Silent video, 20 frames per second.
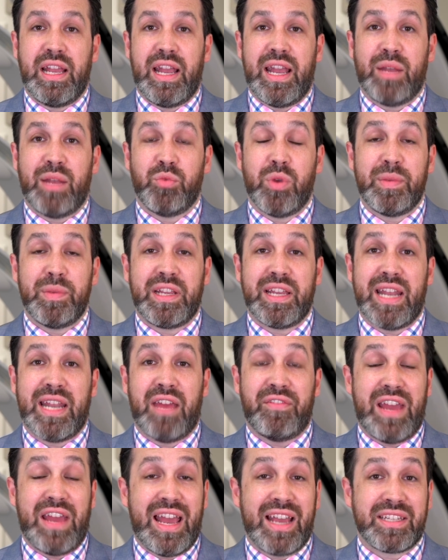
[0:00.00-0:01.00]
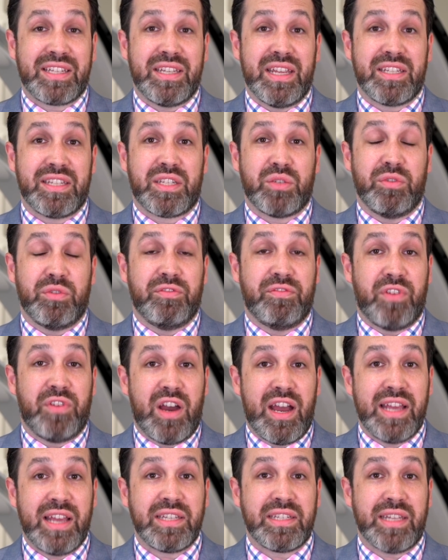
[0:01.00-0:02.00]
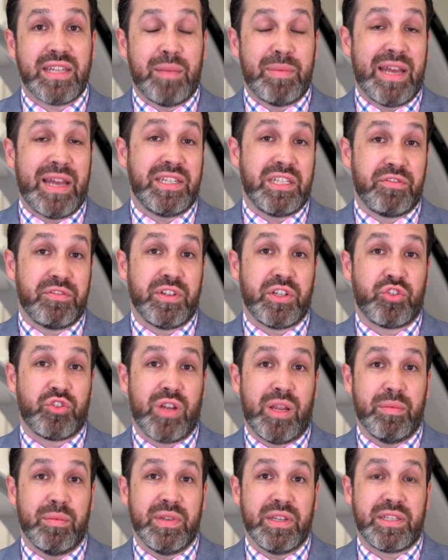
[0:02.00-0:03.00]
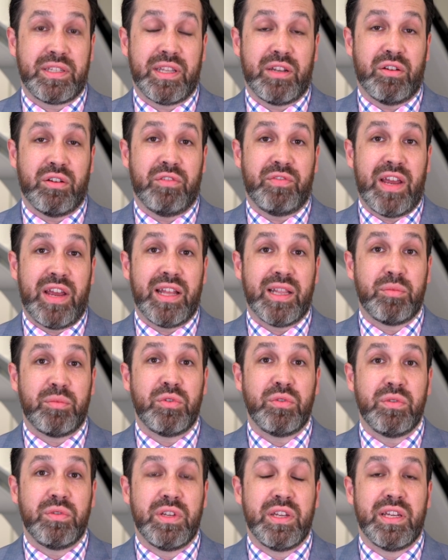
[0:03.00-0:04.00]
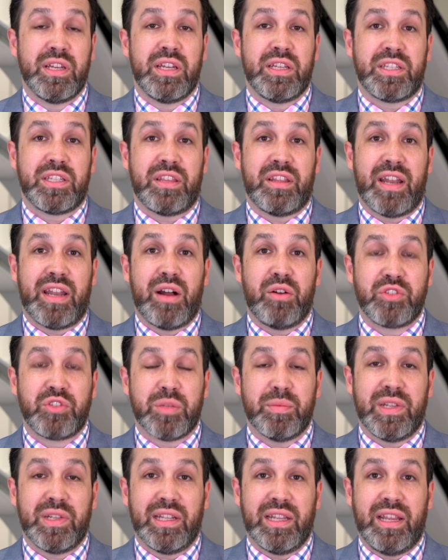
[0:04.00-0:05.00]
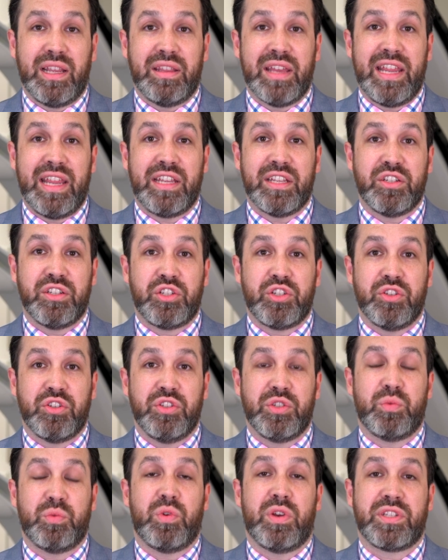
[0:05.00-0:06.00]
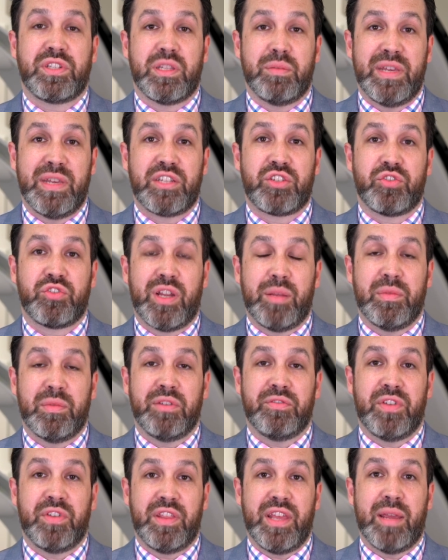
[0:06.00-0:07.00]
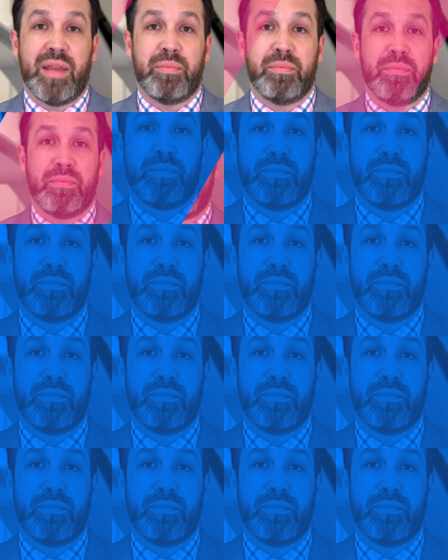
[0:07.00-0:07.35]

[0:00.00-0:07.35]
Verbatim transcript: and women can have access to advice about different treatments that are available so that ultimately they can choose what's the best treatment for them.